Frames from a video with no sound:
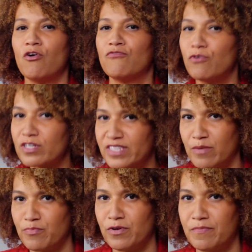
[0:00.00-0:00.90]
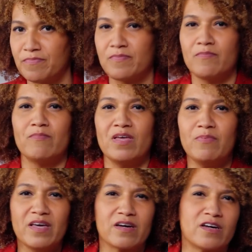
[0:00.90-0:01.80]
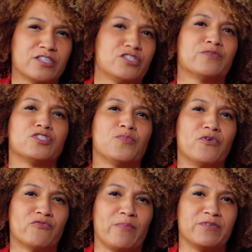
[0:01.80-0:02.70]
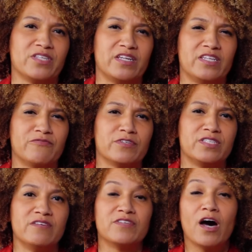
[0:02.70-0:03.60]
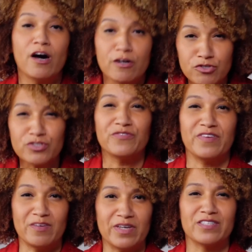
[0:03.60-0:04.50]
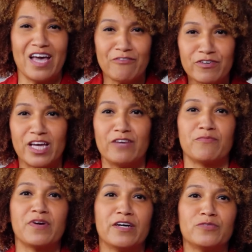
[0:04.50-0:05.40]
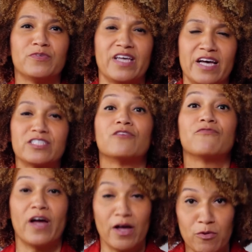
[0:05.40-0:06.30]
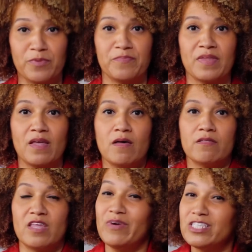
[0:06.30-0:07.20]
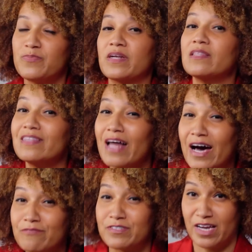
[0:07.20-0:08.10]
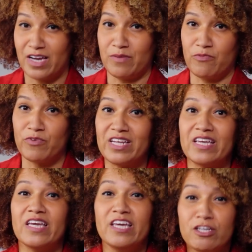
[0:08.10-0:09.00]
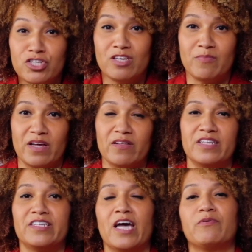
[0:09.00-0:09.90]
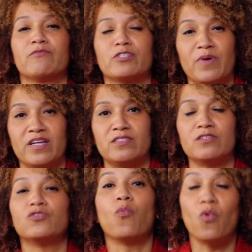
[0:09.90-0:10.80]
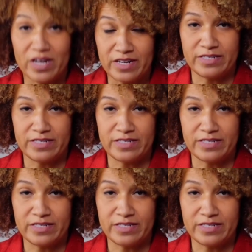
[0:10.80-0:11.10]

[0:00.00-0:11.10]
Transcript: For example, maybe a customer support representative receives hundreds of emails every day from customers asking for help. They might spend a lot of time reading each email and typing responses one at